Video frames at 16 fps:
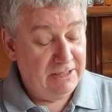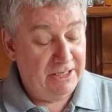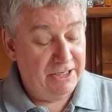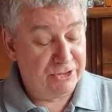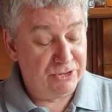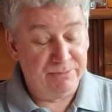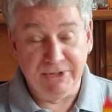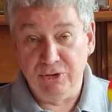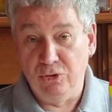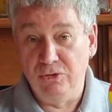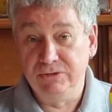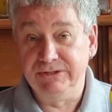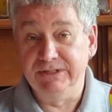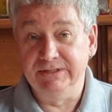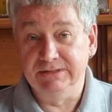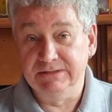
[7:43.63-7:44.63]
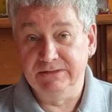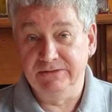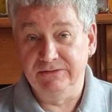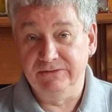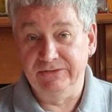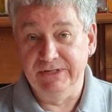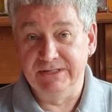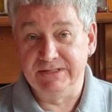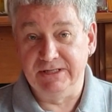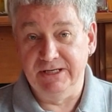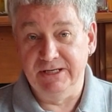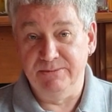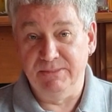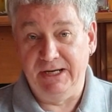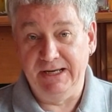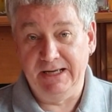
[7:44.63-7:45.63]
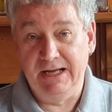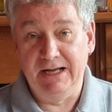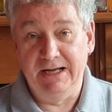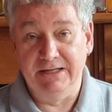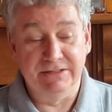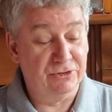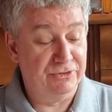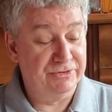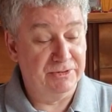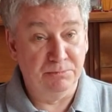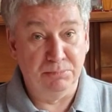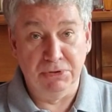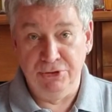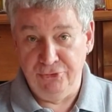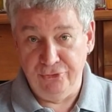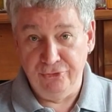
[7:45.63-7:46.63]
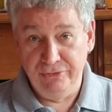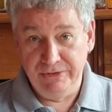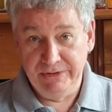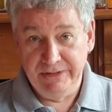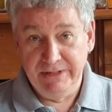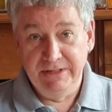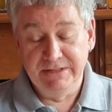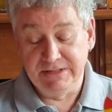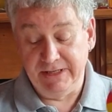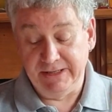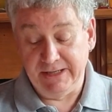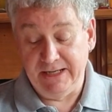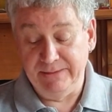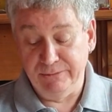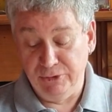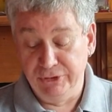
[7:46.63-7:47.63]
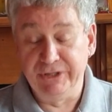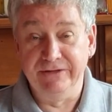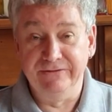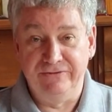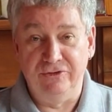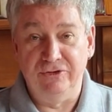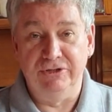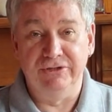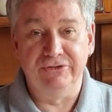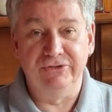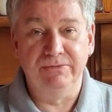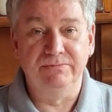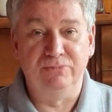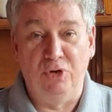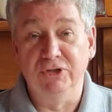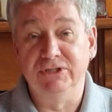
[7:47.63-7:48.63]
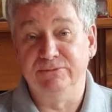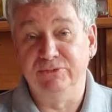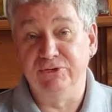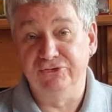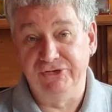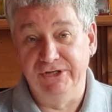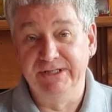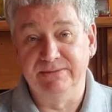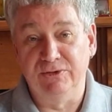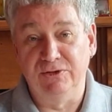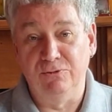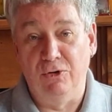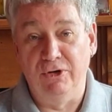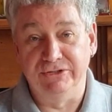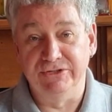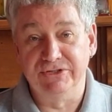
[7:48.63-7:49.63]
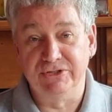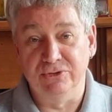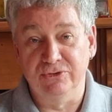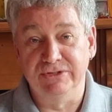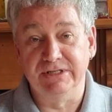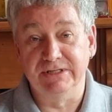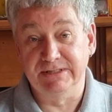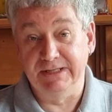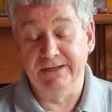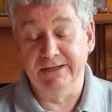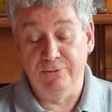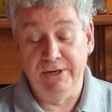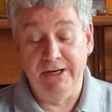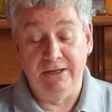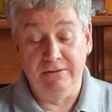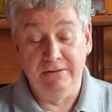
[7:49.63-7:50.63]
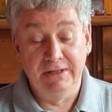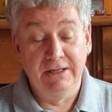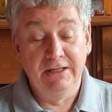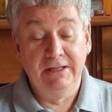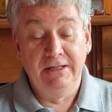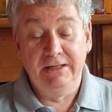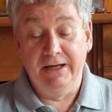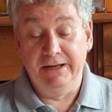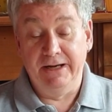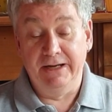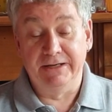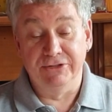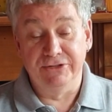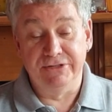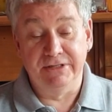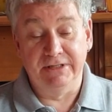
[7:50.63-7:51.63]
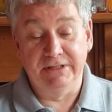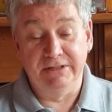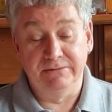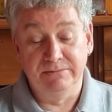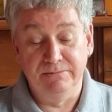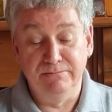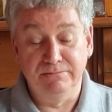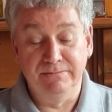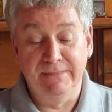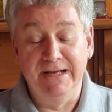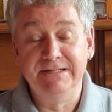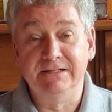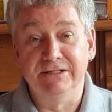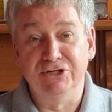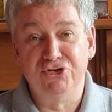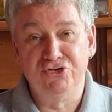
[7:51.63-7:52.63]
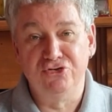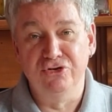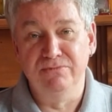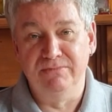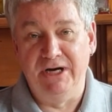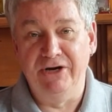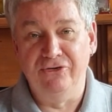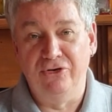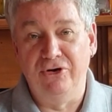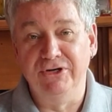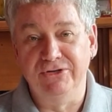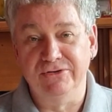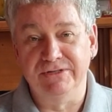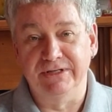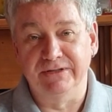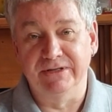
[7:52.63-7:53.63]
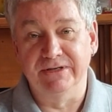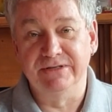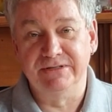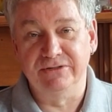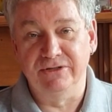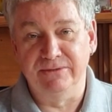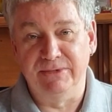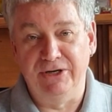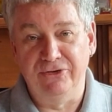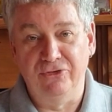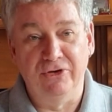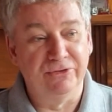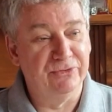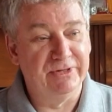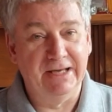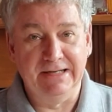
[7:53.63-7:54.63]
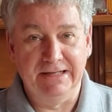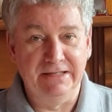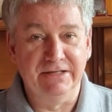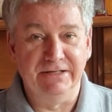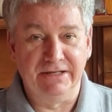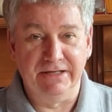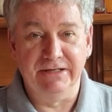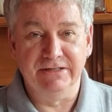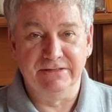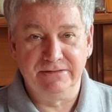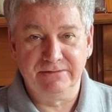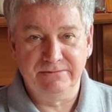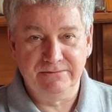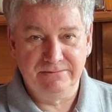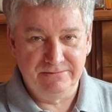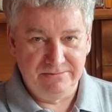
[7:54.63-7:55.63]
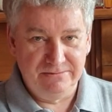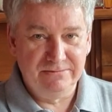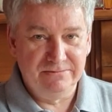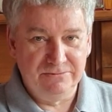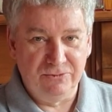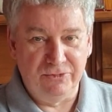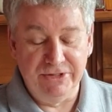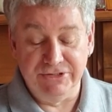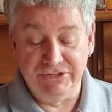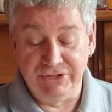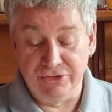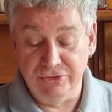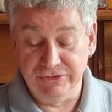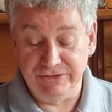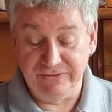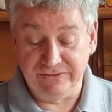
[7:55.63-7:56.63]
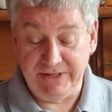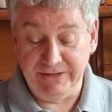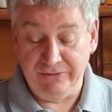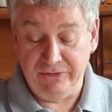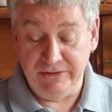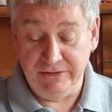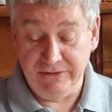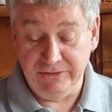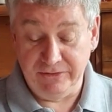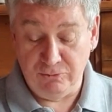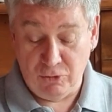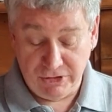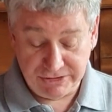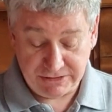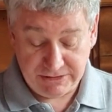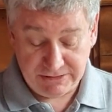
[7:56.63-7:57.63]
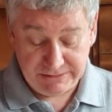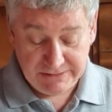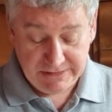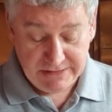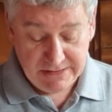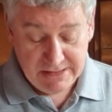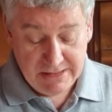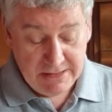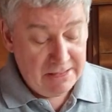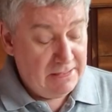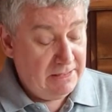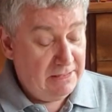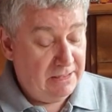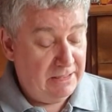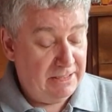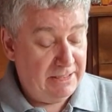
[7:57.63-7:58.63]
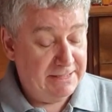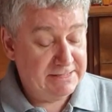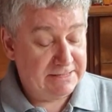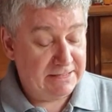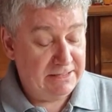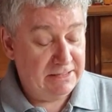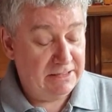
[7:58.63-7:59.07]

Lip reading: I could be holding this in my hand on the blue, saying I'm looking for potable, drinkable water sources in well, and I could mentally tune my rod using this so that my rod would then indicate where to go to find the water. And